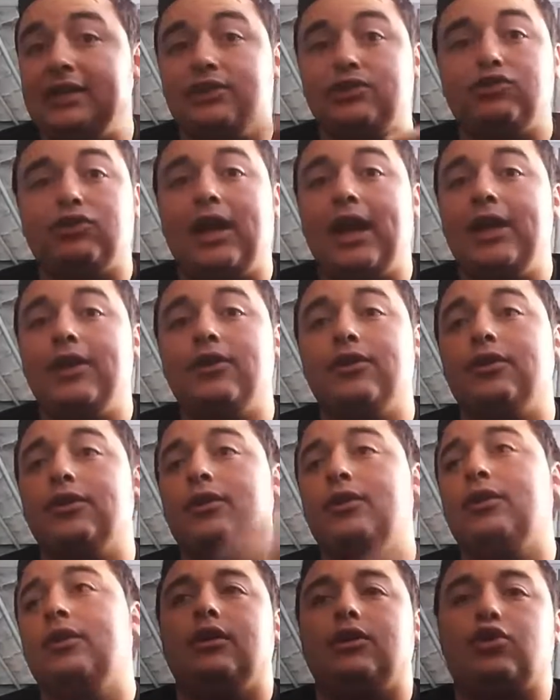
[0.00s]

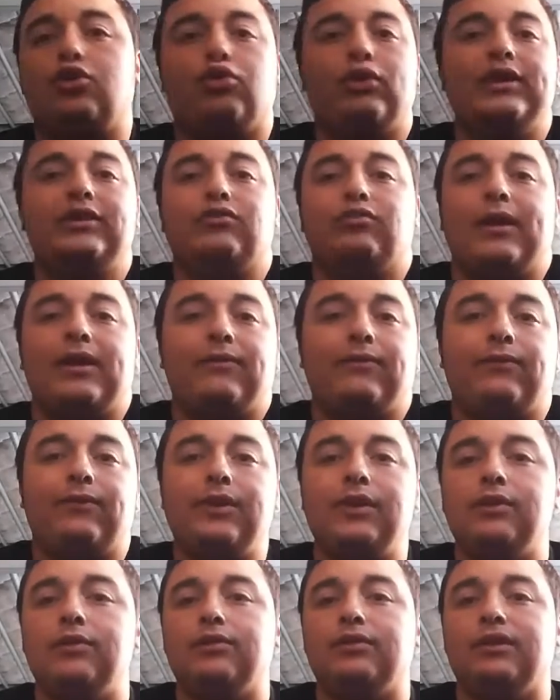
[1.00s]
Strider, Chris
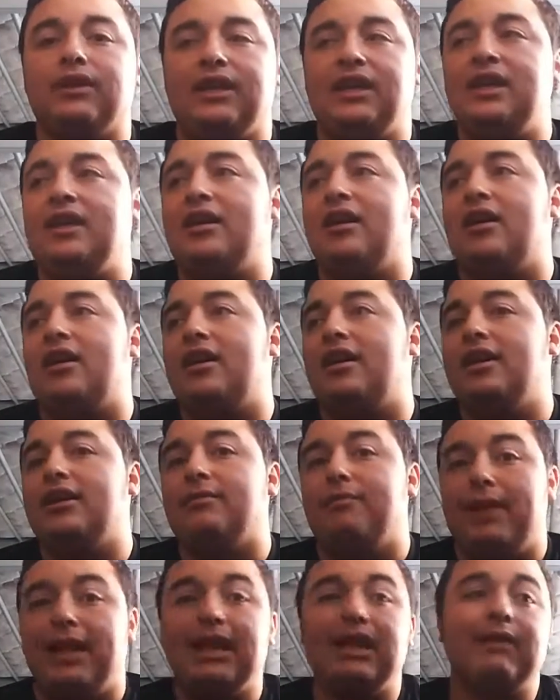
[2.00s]
Redfield,
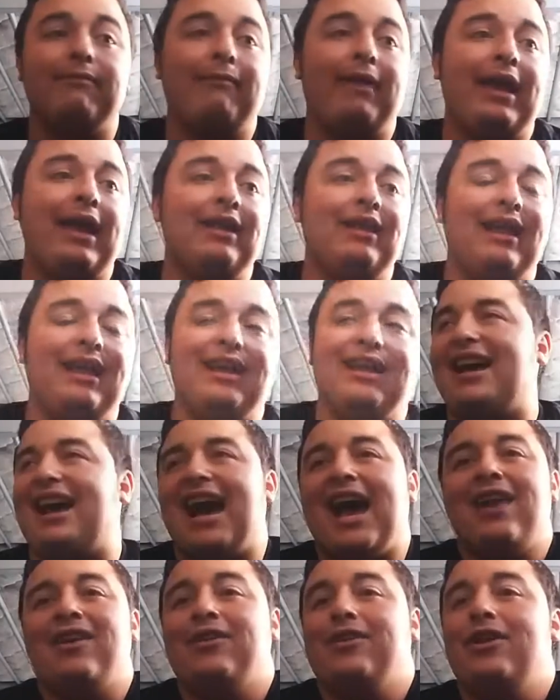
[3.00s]
Leon, Mega Man. Like,
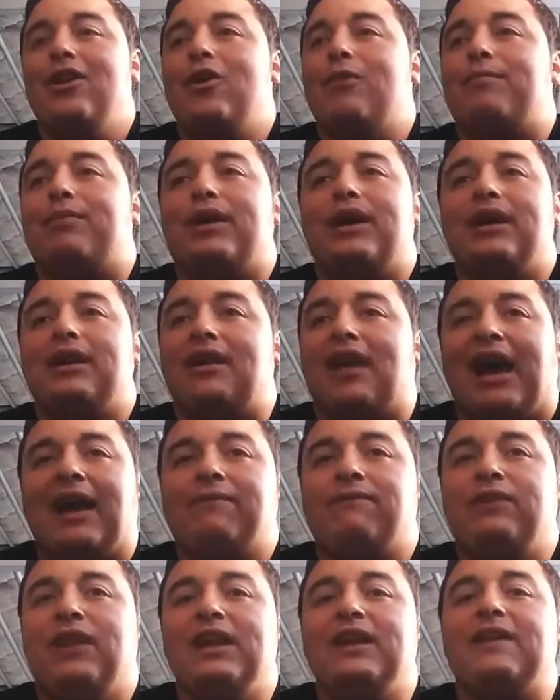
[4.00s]
I don't know, but
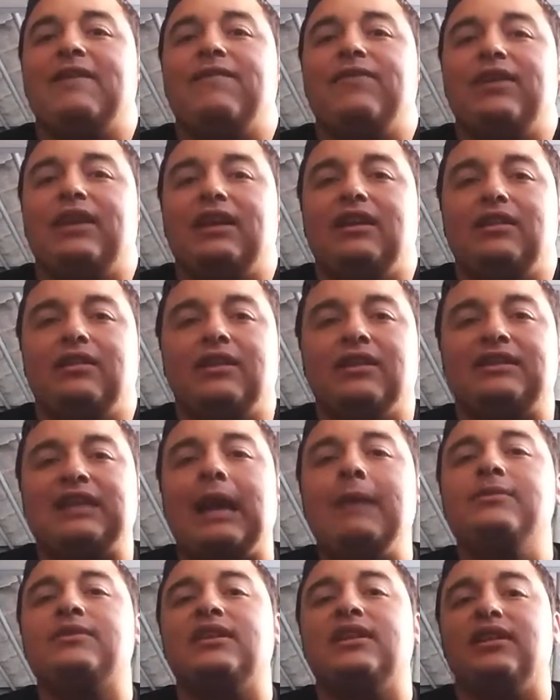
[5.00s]
I feel like the
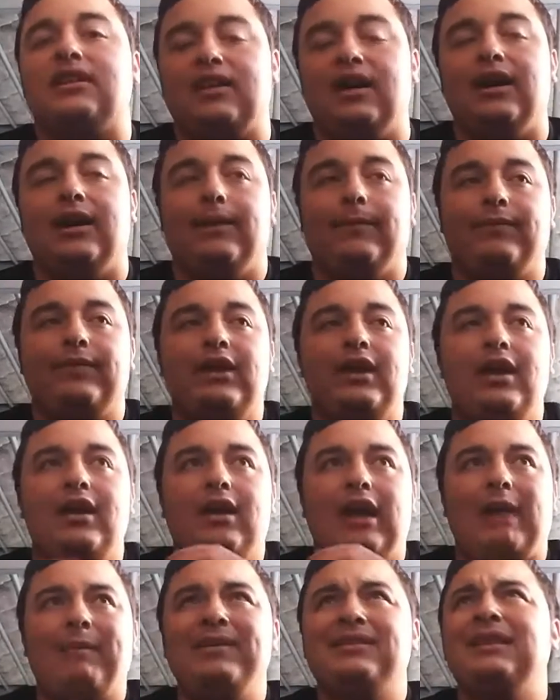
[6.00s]
time's gonna come.
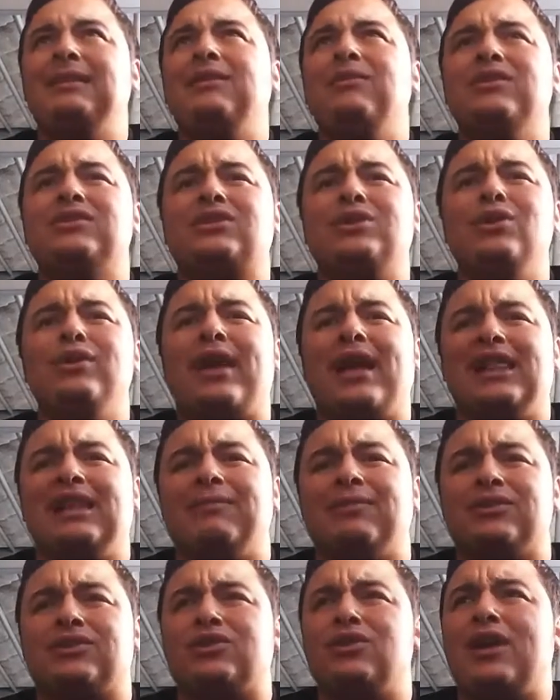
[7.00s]
I mean, same thing with Soul
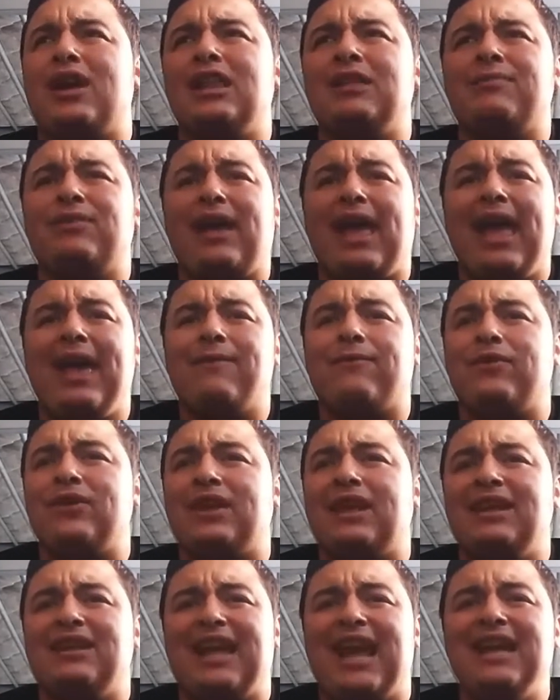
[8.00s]
Calibur. Soul Calibur had
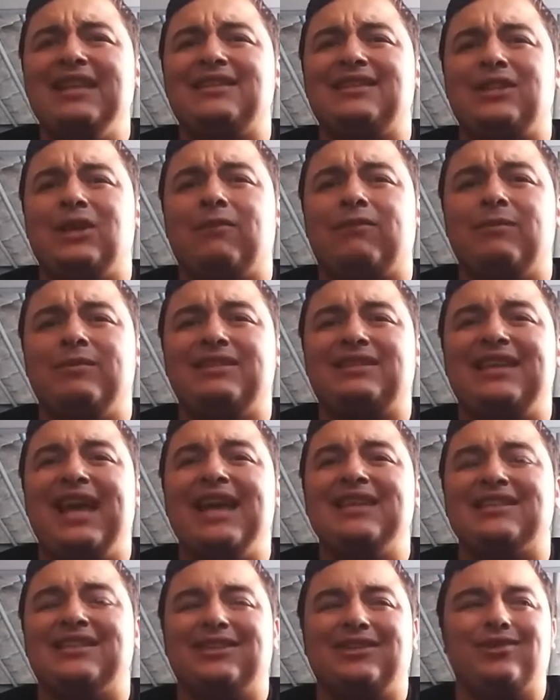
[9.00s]
freaking Ezio from
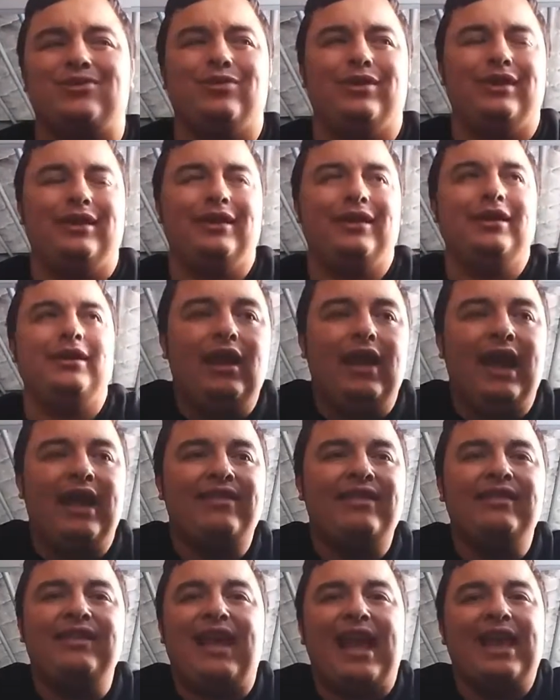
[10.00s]
Assassin's Creed.
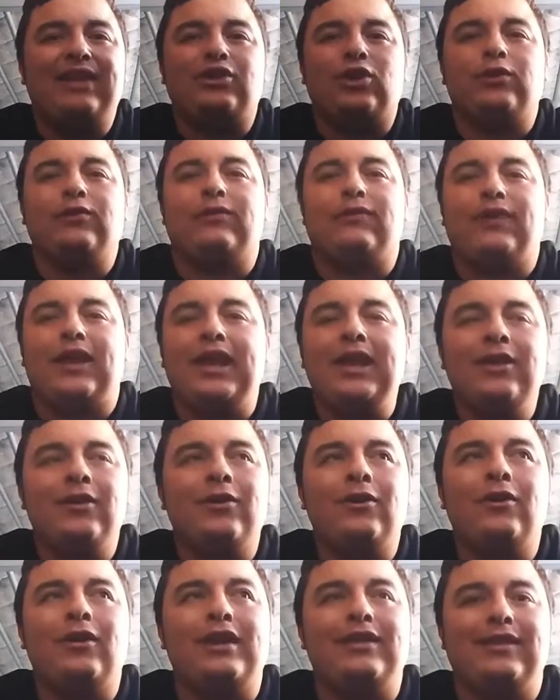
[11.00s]
And then they had Darth
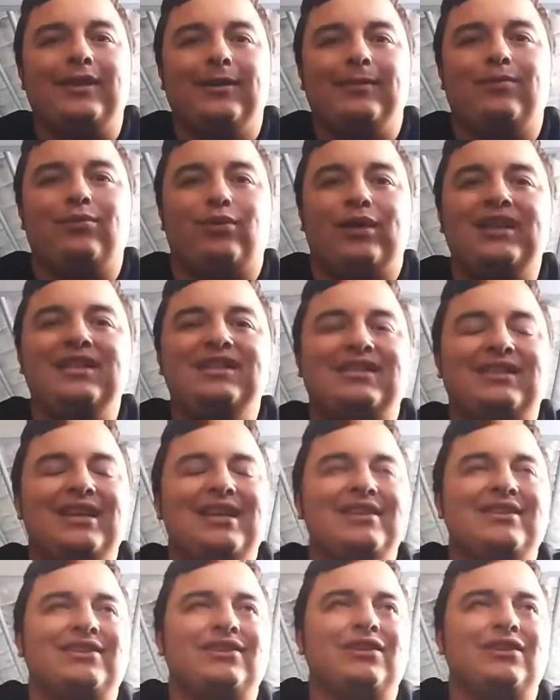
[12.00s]
Vader and The Apprentice.